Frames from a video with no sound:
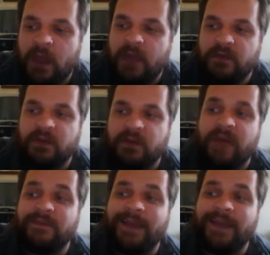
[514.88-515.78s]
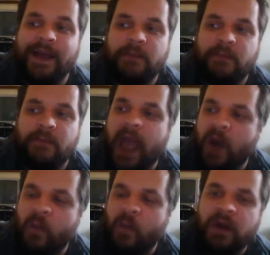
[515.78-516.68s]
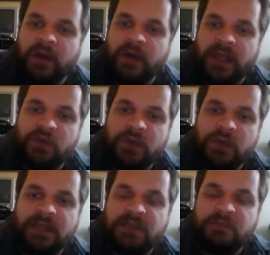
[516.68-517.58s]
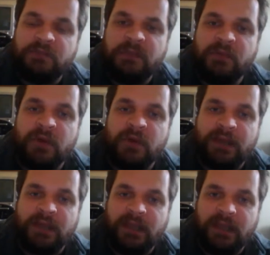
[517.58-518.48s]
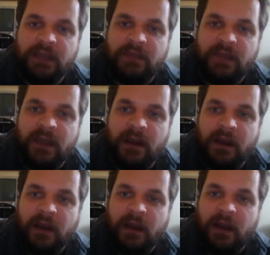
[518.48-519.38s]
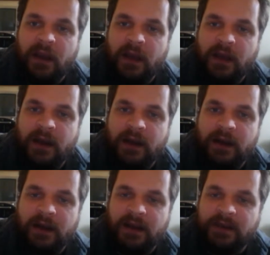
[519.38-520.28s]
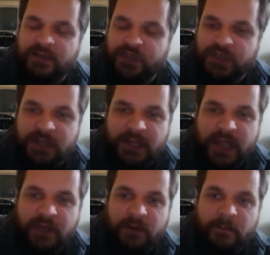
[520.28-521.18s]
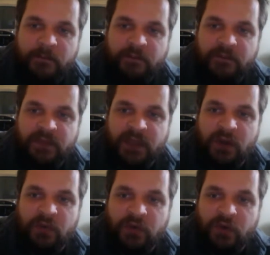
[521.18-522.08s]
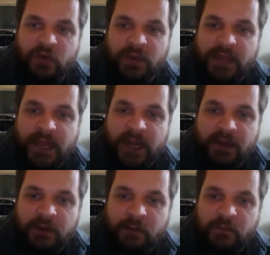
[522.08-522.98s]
And you're going to have time. How well can you get these people to get their shit together to go do what they got to do?